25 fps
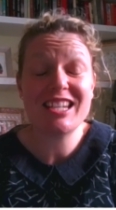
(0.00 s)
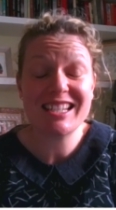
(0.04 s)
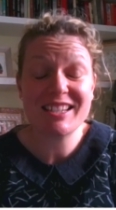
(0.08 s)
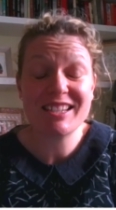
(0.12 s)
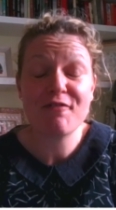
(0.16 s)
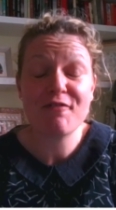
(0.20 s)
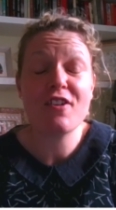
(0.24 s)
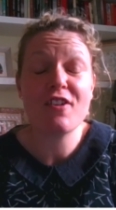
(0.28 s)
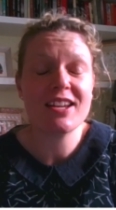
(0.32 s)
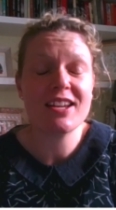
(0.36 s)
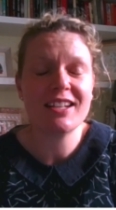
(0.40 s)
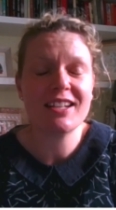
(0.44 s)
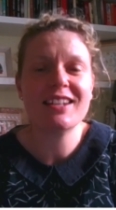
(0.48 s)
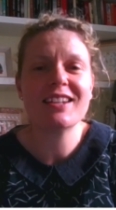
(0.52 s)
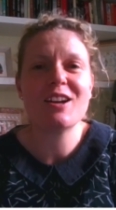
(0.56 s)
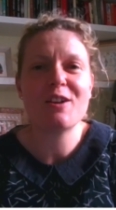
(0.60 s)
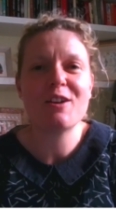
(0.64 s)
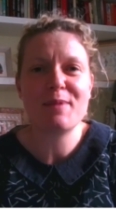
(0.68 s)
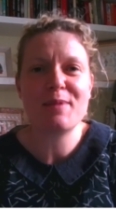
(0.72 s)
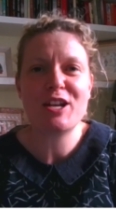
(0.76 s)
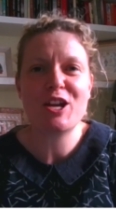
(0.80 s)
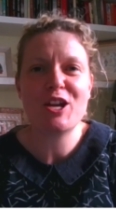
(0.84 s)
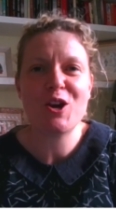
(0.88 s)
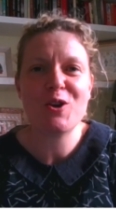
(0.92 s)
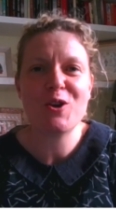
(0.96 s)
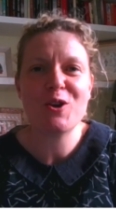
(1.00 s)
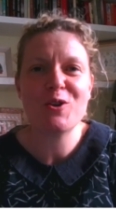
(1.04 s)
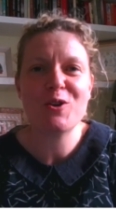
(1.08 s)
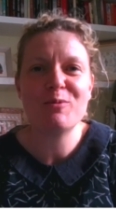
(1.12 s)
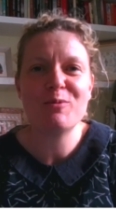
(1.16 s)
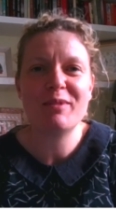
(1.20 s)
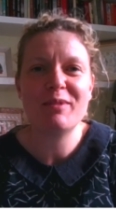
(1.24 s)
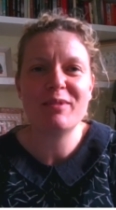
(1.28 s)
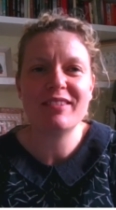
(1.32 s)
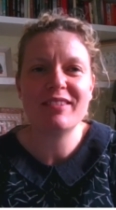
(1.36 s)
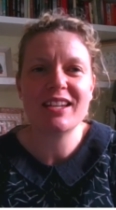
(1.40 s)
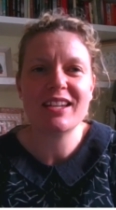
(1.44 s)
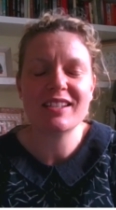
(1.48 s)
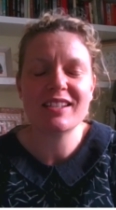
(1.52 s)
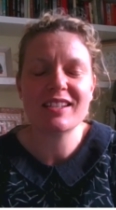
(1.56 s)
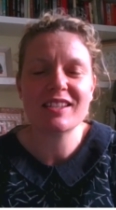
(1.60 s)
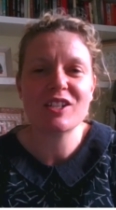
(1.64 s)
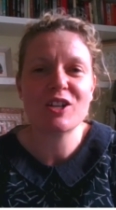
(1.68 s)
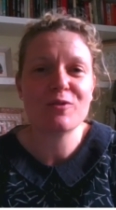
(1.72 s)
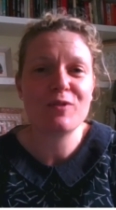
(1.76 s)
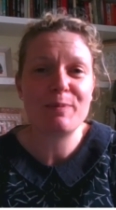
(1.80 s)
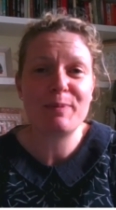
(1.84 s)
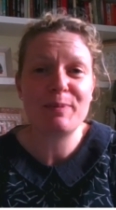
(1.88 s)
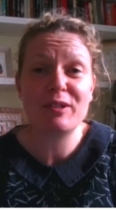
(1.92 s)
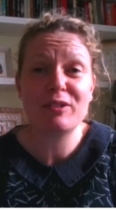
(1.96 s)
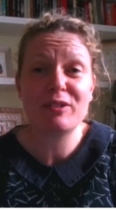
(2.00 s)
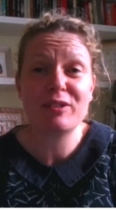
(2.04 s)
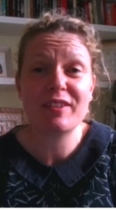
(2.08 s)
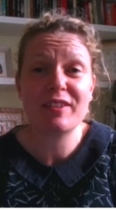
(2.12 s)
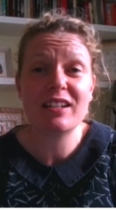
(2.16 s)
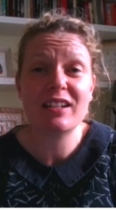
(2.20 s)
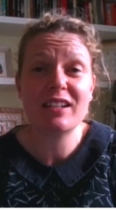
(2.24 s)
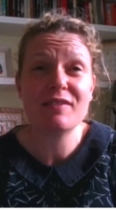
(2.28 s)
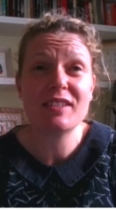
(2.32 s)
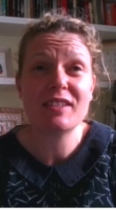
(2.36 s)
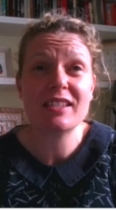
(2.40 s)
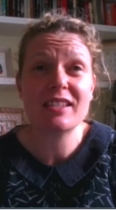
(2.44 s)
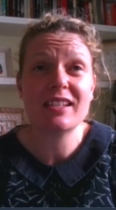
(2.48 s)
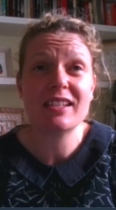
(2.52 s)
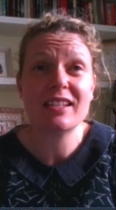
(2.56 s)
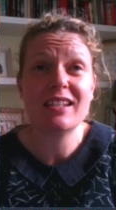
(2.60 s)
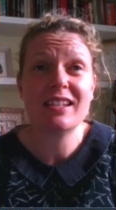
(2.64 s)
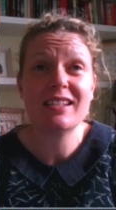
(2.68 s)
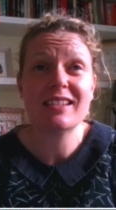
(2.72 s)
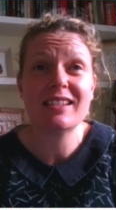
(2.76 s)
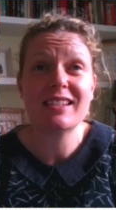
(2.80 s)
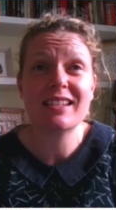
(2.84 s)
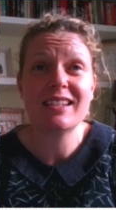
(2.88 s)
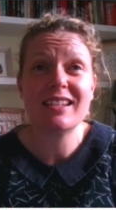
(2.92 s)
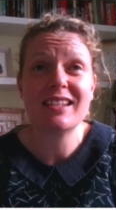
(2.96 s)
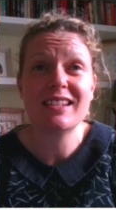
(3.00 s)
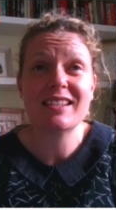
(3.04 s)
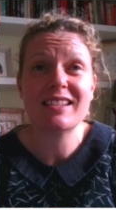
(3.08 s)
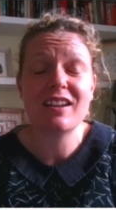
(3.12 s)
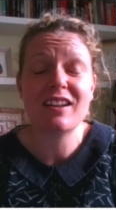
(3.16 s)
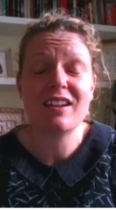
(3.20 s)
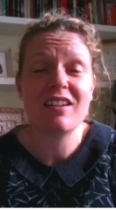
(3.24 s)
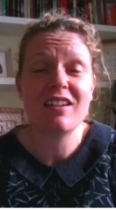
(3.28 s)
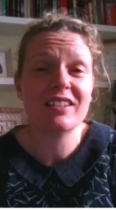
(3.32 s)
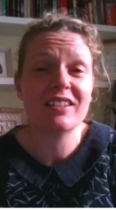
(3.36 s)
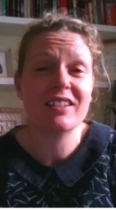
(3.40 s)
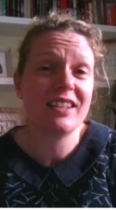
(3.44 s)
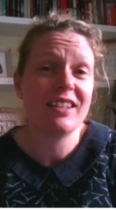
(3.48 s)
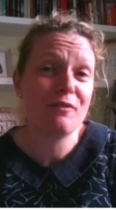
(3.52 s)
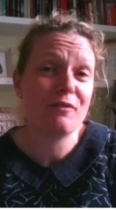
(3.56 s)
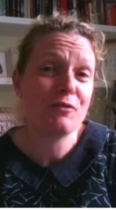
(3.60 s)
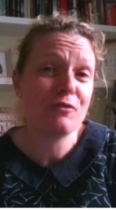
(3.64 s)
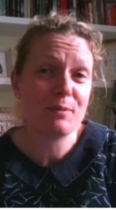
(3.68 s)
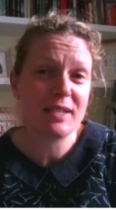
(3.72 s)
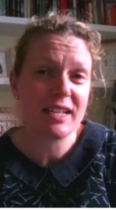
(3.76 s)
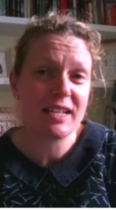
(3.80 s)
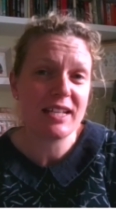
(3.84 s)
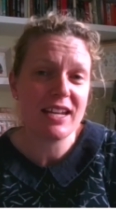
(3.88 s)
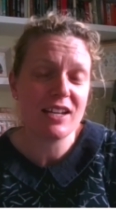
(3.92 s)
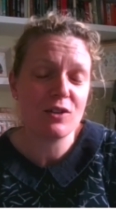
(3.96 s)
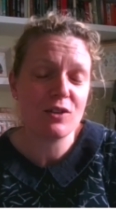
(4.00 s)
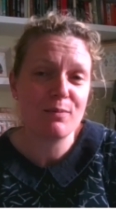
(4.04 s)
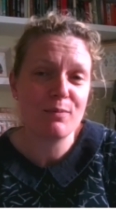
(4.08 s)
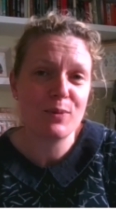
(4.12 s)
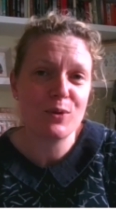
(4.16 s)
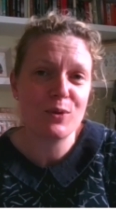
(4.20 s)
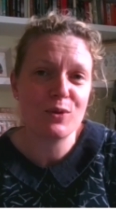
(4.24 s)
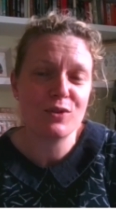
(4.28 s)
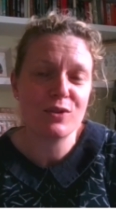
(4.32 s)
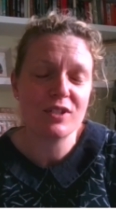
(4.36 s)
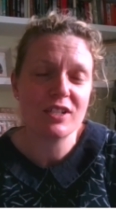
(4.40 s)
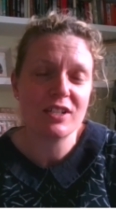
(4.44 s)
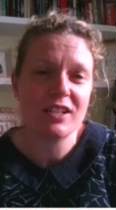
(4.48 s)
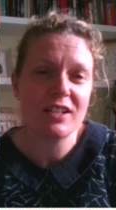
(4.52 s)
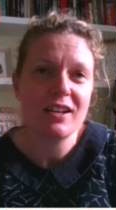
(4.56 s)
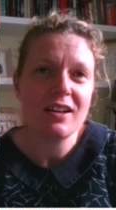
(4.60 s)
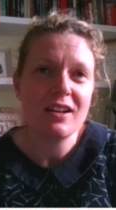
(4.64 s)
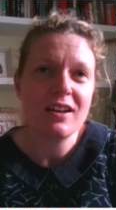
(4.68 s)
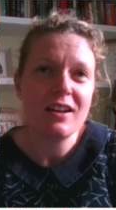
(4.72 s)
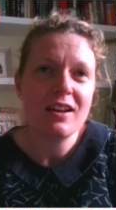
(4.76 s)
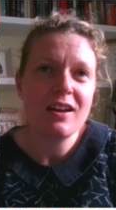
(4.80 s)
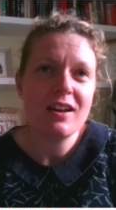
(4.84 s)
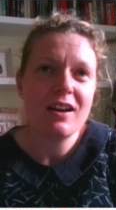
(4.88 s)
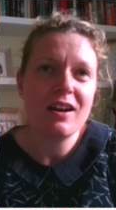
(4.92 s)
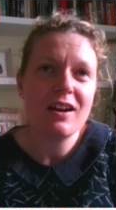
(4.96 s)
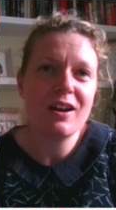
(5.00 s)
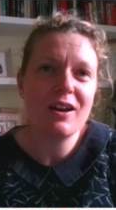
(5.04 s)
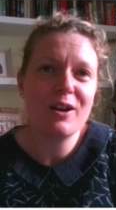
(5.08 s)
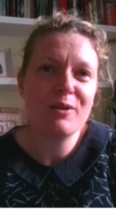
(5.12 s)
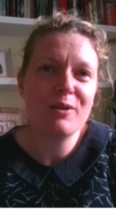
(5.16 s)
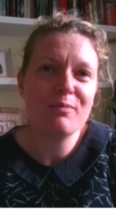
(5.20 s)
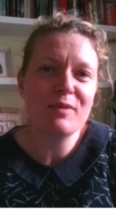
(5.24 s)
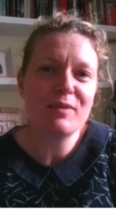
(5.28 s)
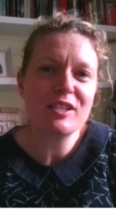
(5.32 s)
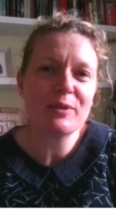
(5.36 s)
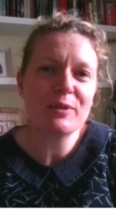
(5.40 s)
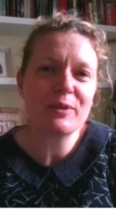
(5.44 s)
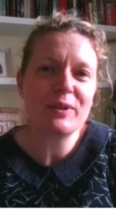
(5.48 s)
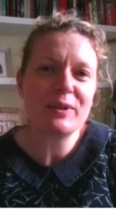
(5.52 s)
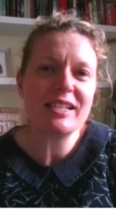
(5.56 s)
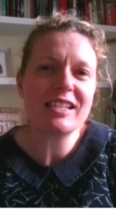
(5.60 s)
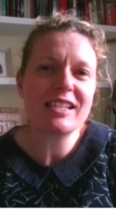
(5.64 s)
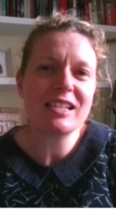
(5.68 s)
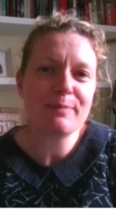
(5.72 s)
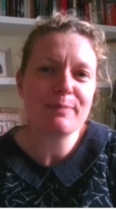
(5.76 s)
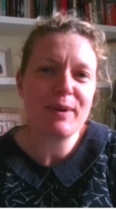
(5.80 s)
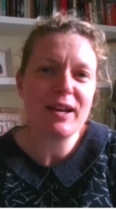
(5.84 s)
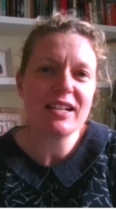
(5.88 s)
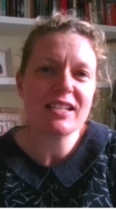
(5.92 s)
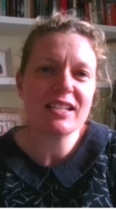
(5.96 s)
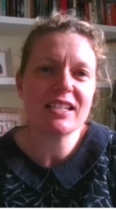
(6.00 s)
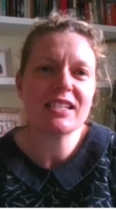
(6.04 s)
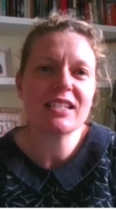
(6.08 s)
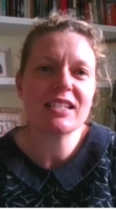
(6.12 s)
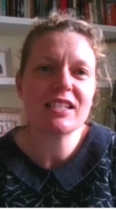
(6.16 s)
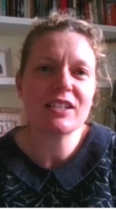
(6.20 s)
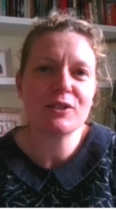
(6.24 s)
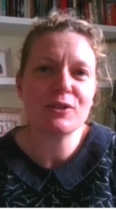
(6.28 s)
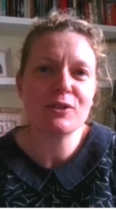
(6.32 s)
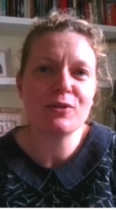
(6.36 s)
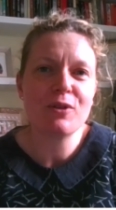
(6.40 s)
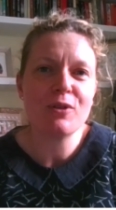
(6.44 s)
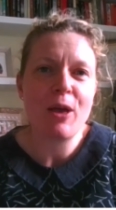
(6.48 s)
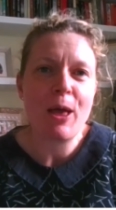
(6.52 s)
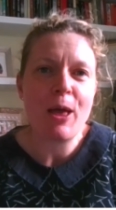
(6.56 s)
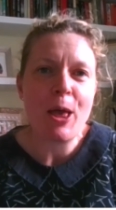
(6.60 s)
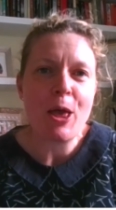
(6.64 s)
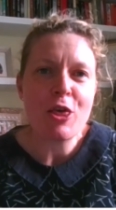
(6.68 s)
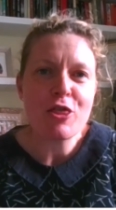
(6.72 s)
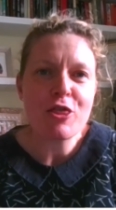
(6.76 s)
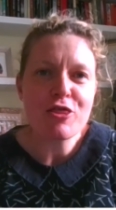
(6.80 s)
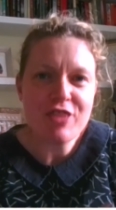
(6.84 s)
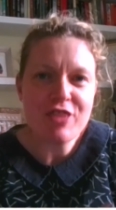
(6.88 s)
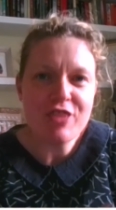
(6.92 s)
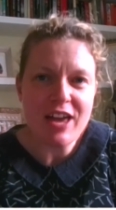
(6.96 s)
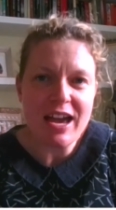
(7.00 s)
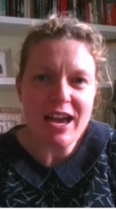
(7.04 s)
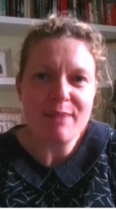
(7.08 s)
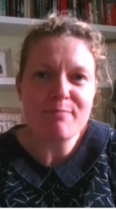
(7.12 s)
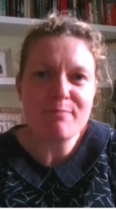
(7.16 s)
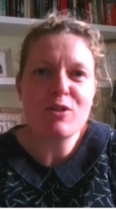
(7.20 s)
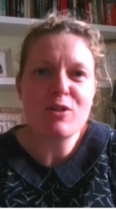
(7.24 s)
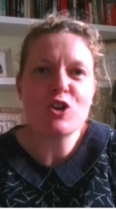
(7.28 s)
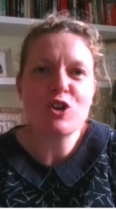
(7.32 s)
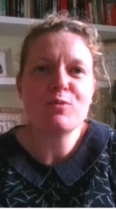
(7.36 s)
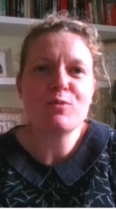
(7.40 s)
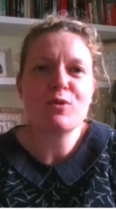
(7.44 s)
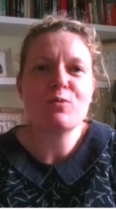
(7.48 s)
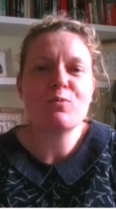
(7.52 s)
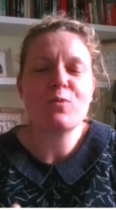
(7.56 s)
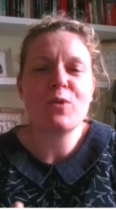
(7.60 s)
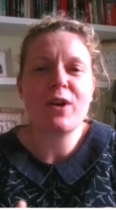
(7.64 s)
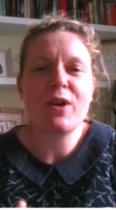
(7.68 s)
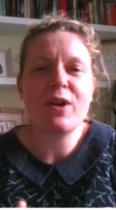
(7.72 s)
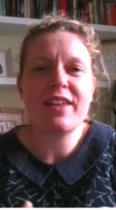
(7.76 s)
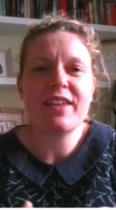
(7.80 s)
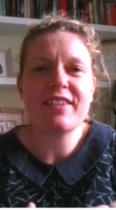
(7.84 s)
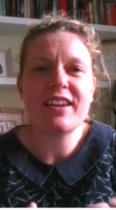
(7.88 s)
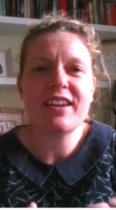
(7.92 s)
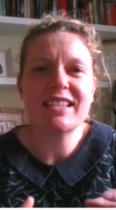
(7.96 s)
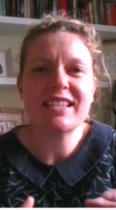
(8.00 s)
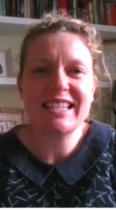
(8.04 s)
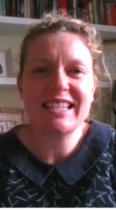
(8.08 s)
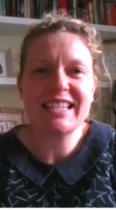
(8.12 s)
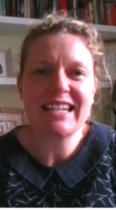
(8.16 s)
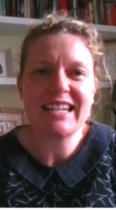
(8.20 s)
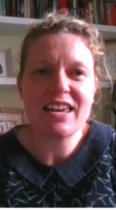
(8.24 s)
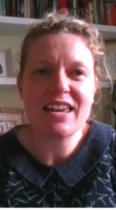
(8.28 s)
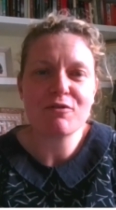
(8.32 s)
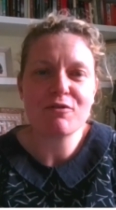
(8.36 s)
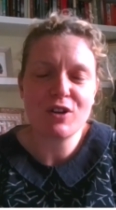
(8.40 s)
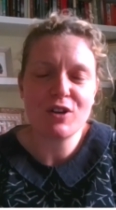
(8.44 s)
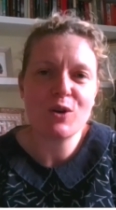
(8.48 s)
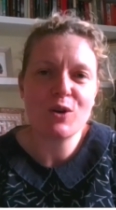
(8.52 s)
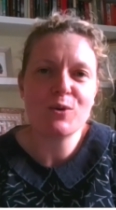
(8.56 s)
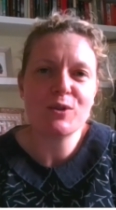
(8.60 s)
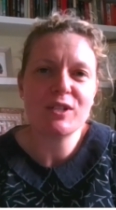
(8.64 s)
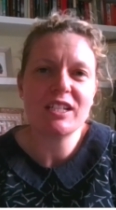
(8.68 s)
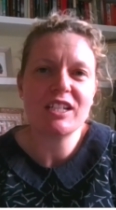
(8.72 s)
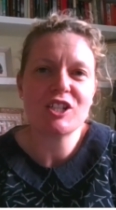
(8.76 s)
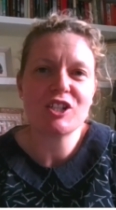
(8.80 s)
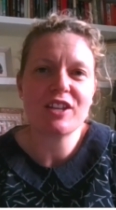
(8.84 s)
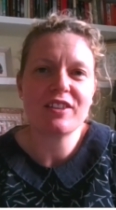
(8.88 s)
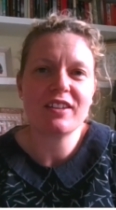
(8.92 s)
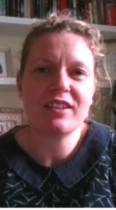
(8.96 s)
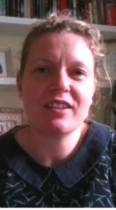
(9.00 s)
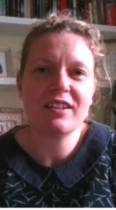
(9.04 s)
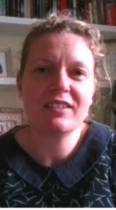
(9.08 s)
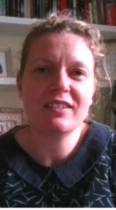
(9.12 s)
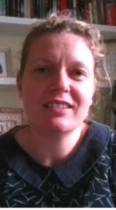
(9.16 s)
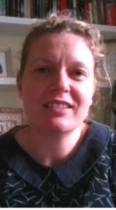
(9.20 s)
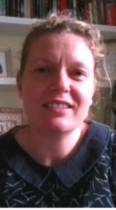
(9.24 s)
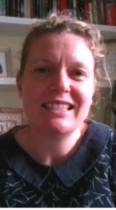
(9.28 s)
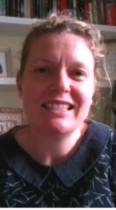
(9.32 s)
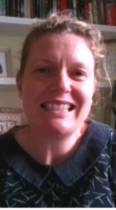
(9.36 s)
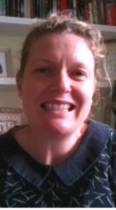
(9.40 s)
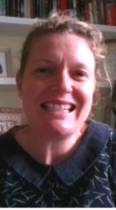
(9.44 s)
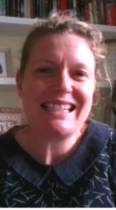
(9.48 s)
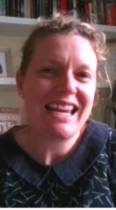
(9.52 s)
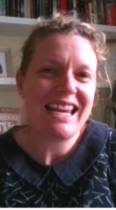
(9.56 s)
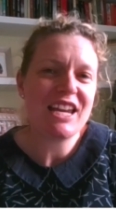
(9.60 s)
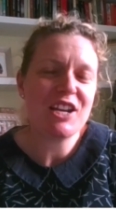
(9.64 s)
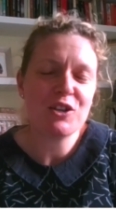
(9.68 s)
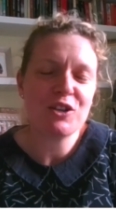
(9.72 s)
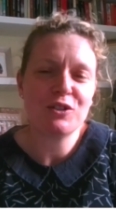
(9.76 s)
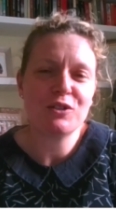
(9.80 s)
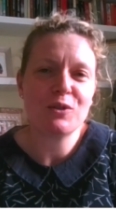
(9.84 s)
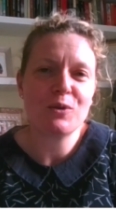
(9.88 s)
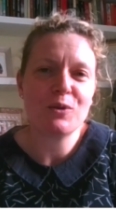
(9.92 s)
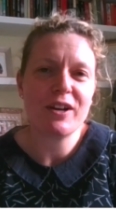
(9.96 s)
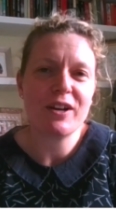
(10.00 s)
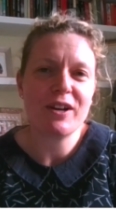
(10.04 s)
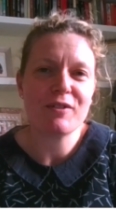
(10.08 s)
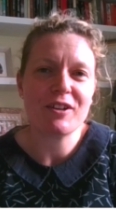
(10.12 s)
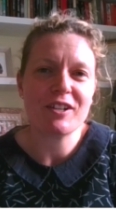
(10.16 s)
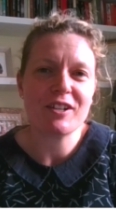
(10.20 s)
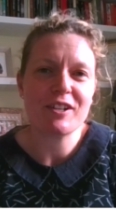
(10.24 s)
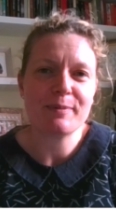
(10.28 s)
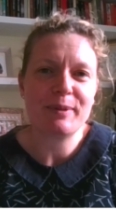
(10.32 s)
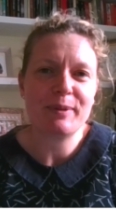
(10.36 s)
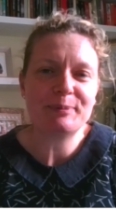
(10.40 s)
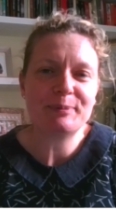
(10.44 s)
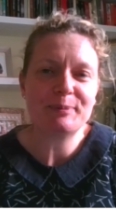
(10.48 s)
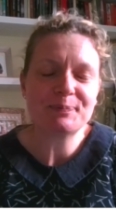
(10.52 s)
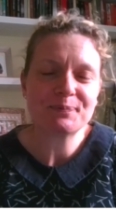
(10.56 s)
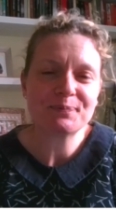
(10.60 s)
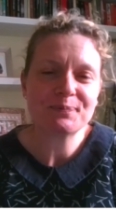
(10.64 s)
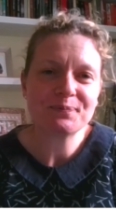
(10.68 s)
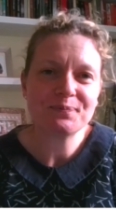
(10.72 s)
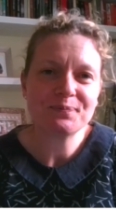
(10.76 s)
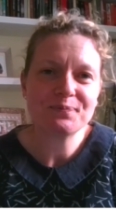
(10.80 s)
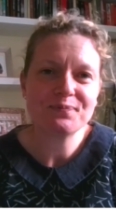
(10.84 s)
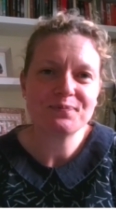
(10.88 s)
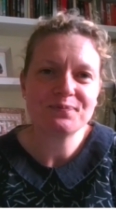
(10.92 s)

is finally coming home and they can start rebuilding their lives is a hard thing for him to take on board. So I suspect until that moment where they're together and holding each other, he couldn't quite grasp it. Yeah.